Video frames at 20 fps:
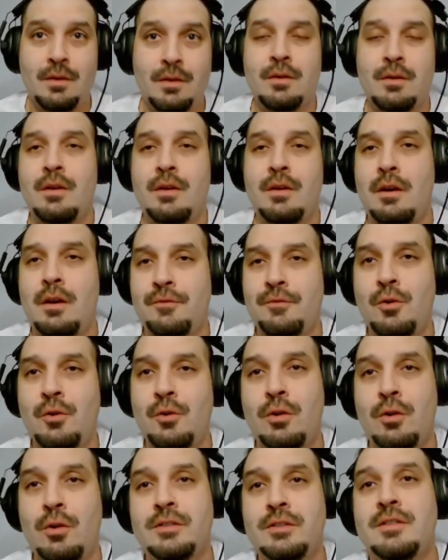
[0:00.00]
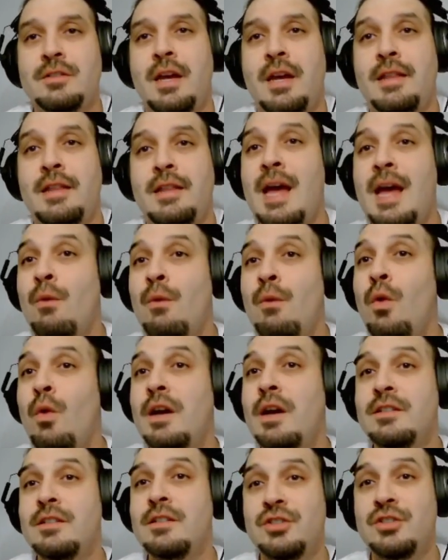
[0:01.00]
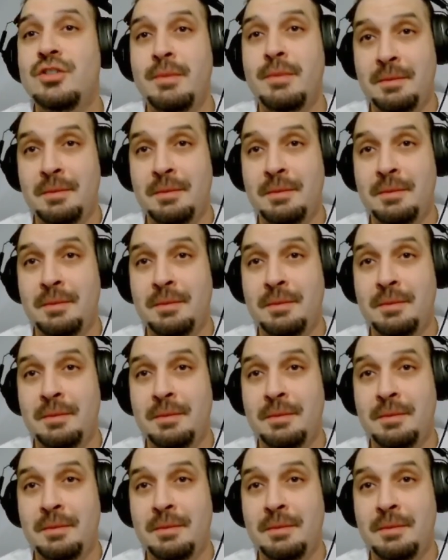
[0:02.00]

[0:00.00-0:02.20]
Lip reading: Of course, and that was Jimmy.